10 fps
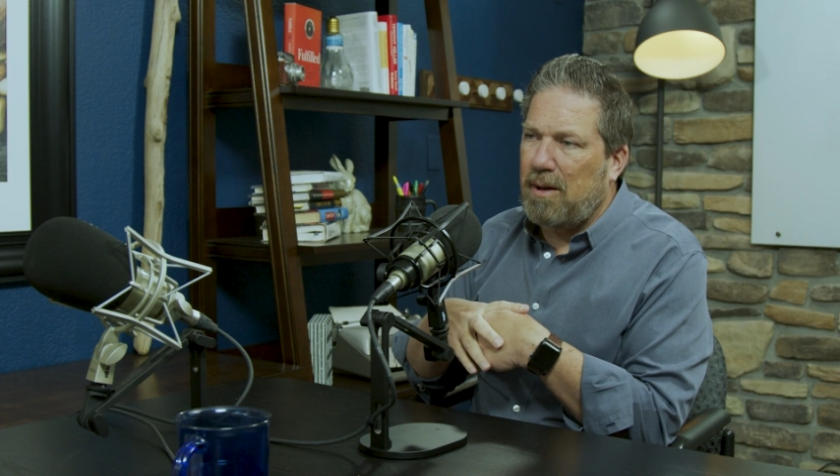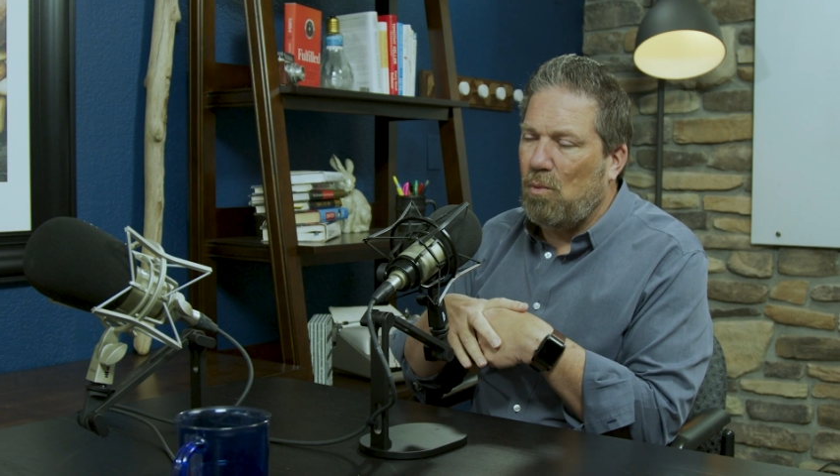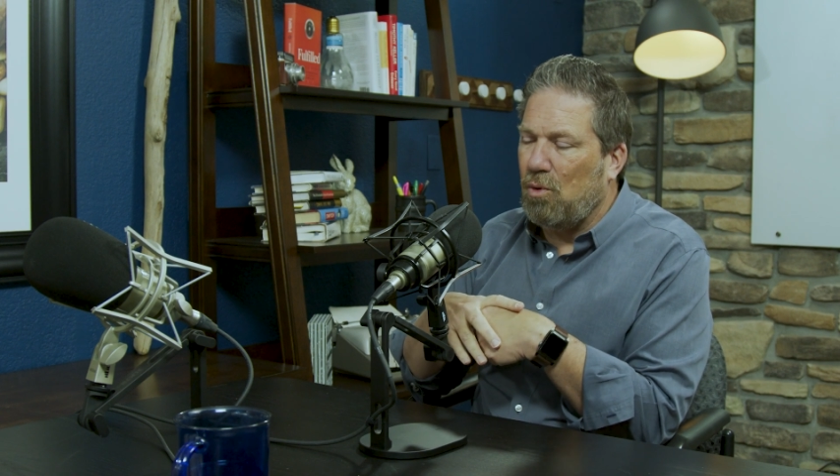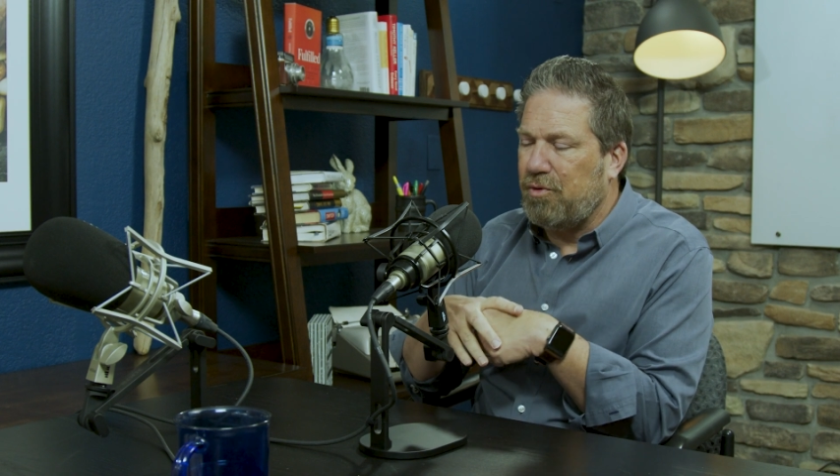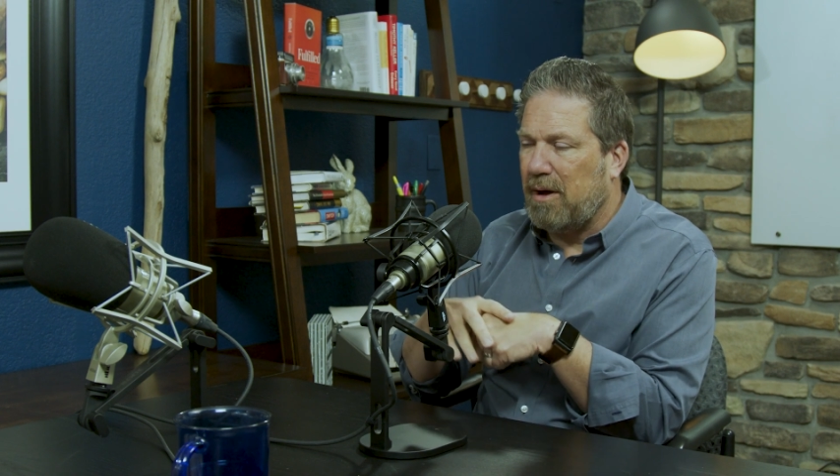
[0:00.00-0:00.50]

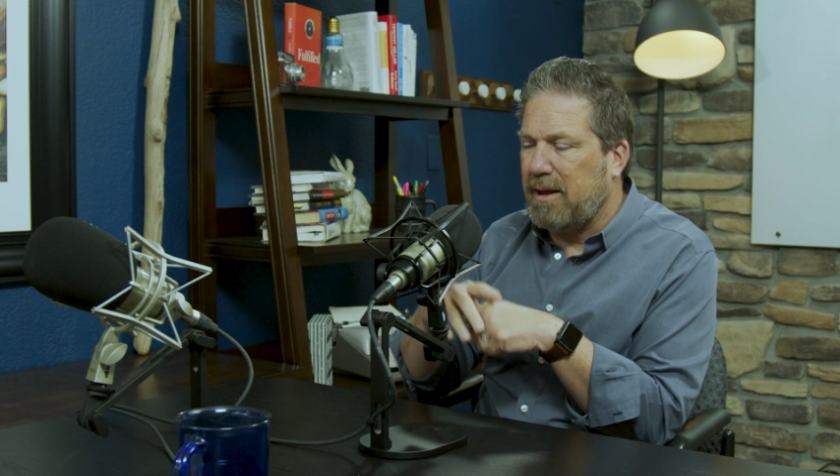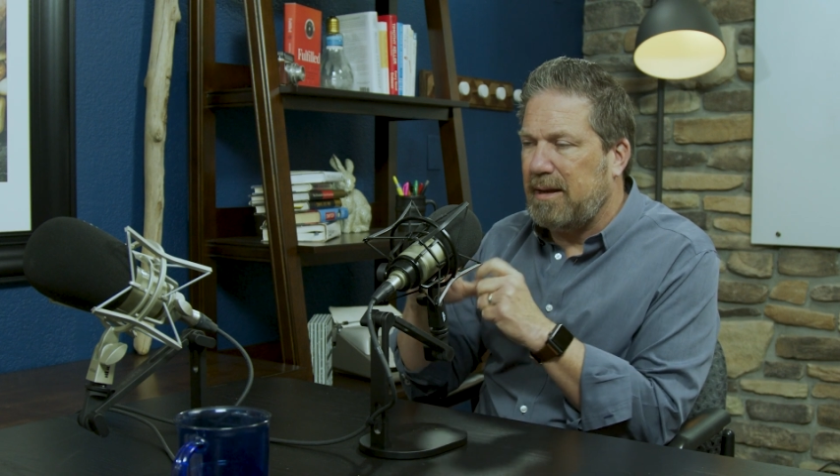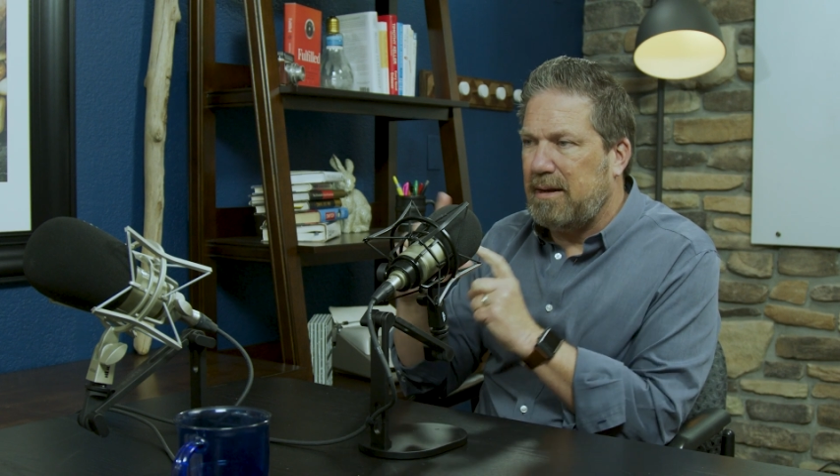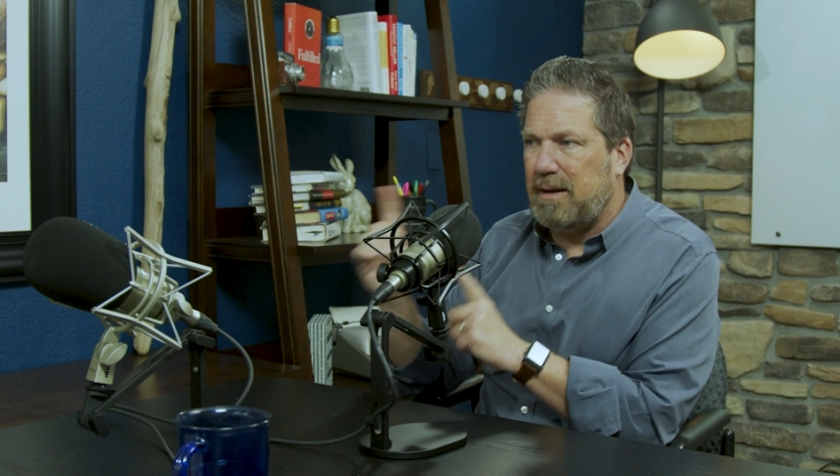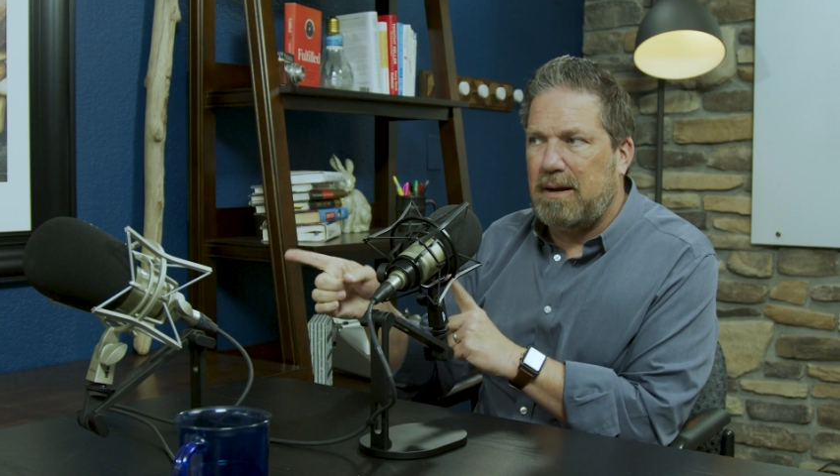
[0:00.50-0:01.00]
and we'll talk
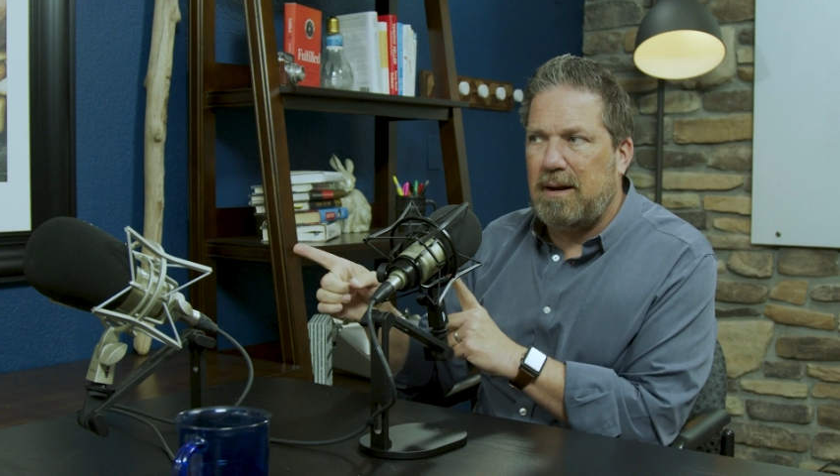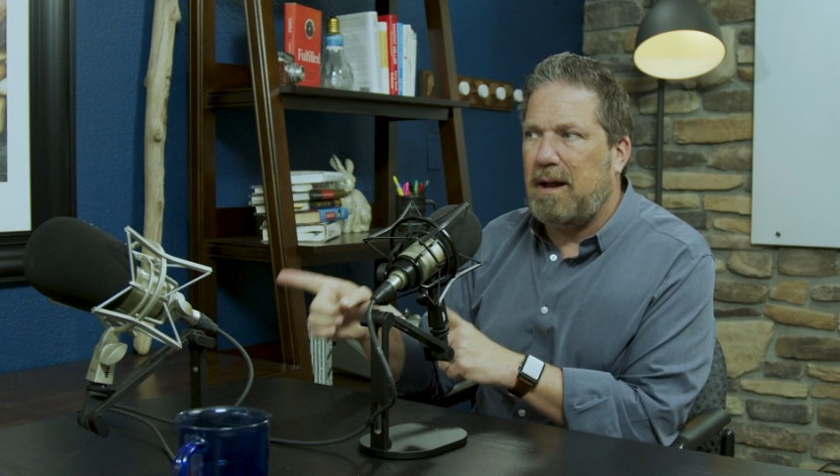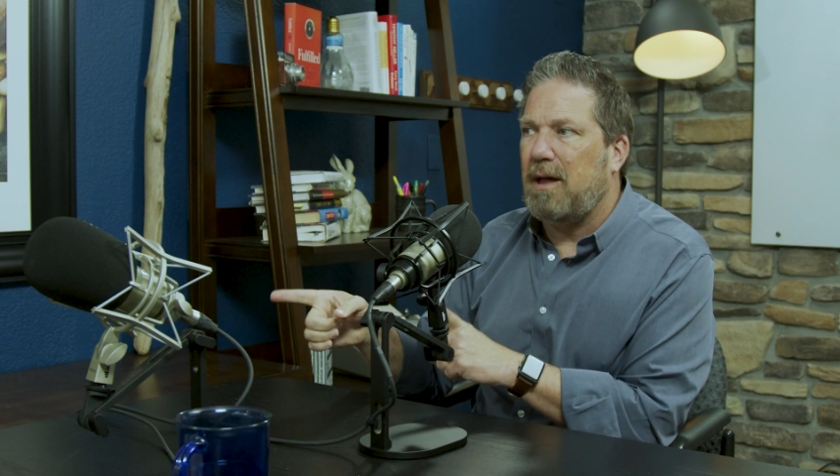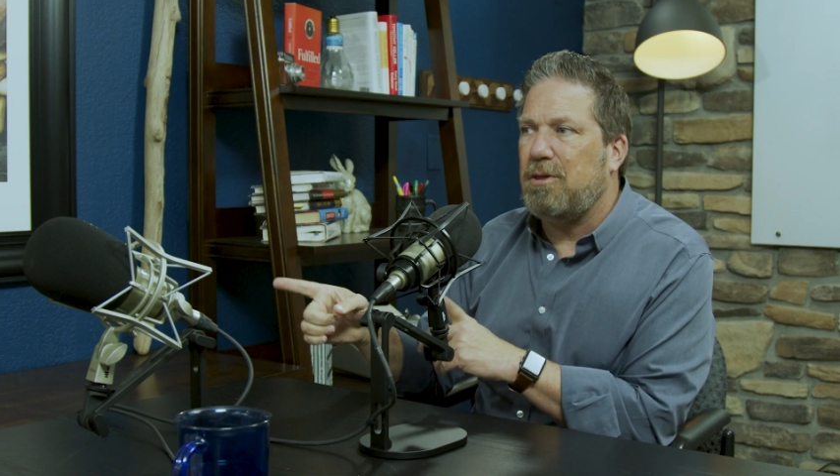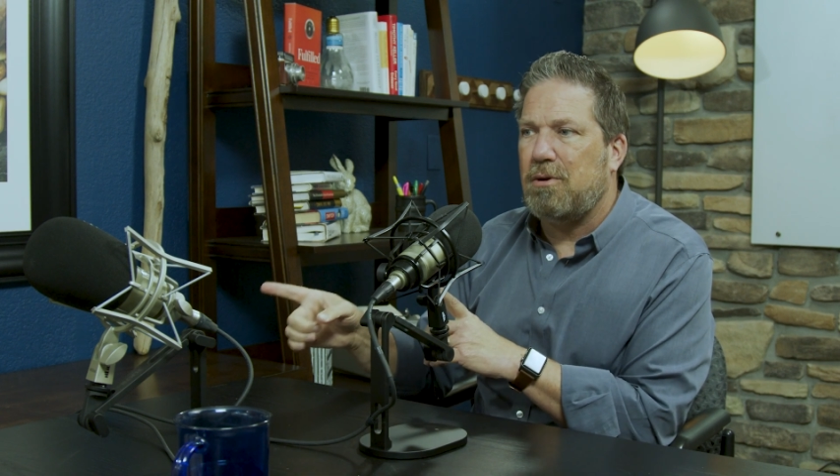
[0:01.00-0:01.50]
in
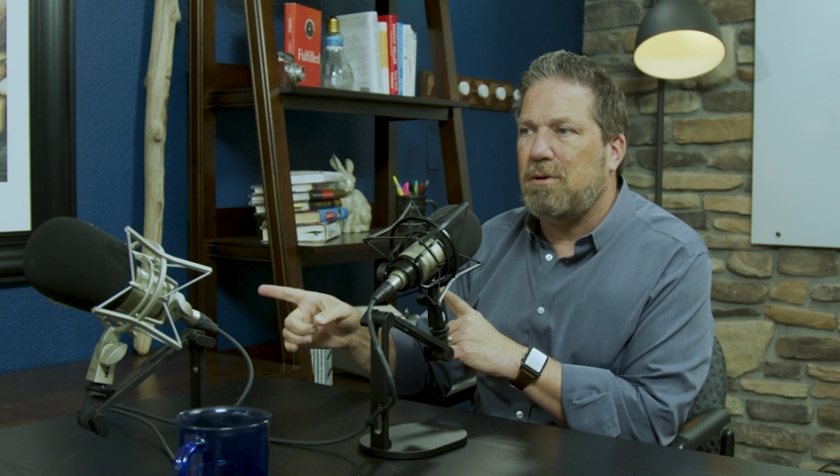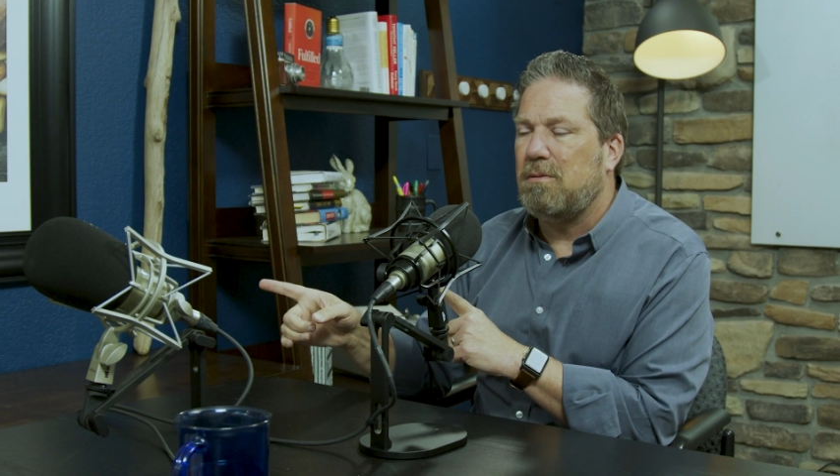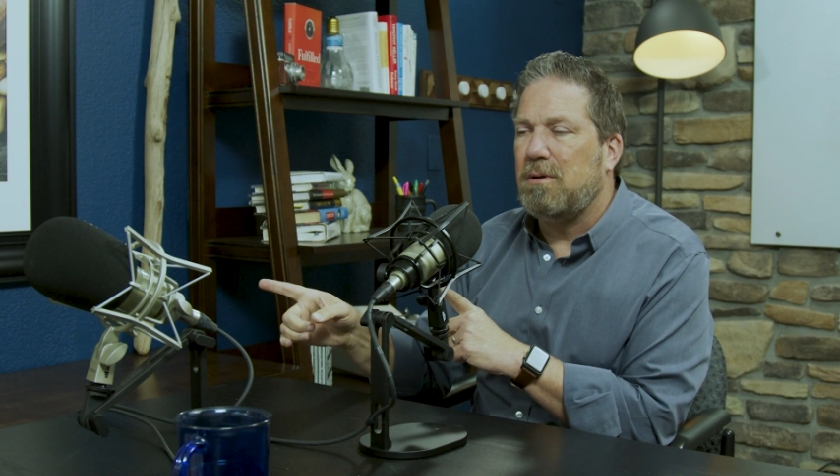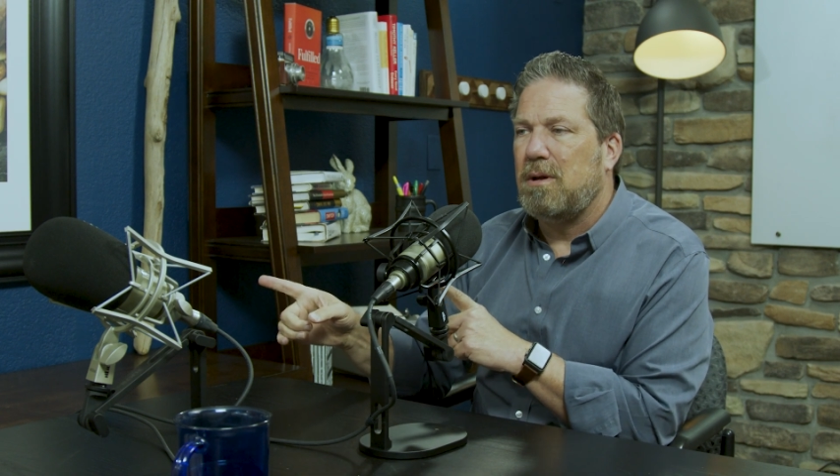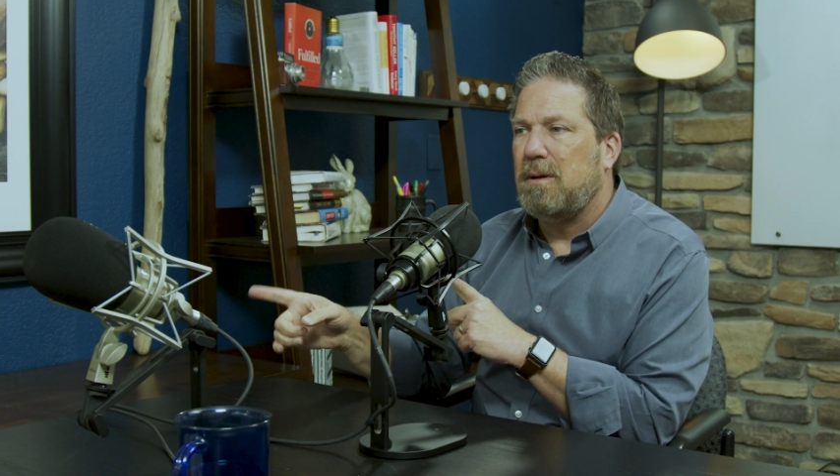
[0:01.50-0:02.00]
other